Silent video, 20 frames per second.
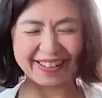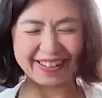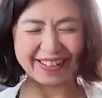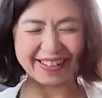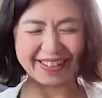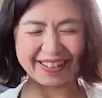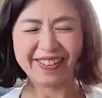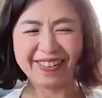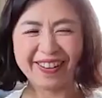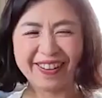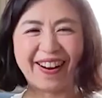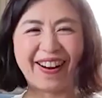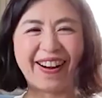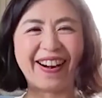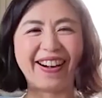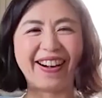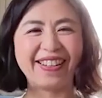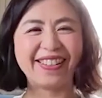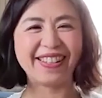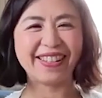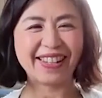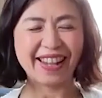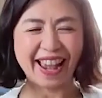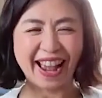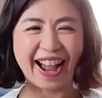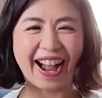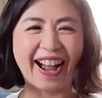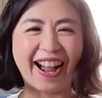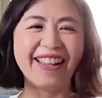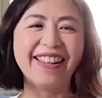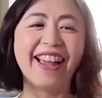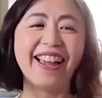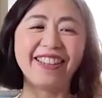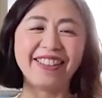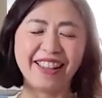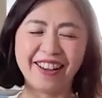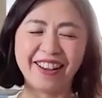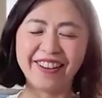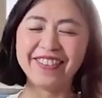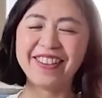It's so hard. Yeah, and I
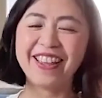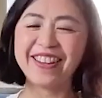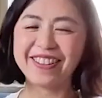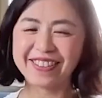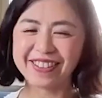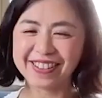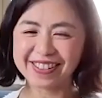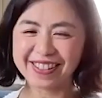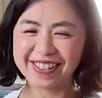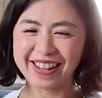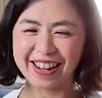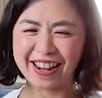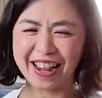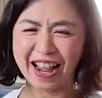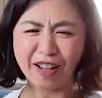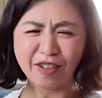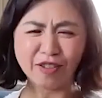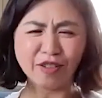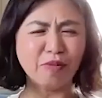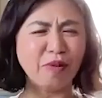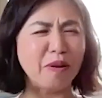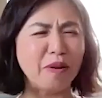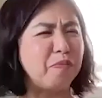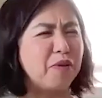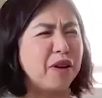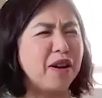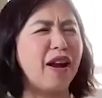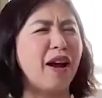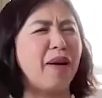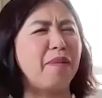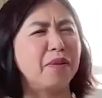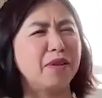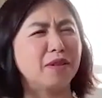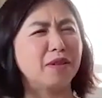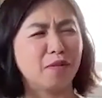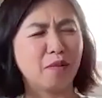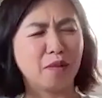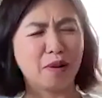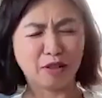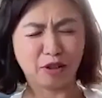know that you're saying, how do we bring up
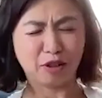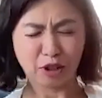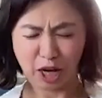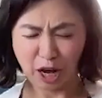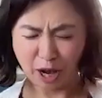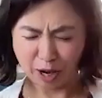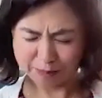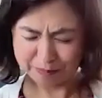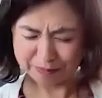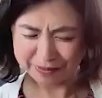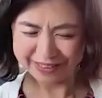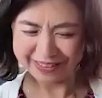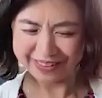this workshop?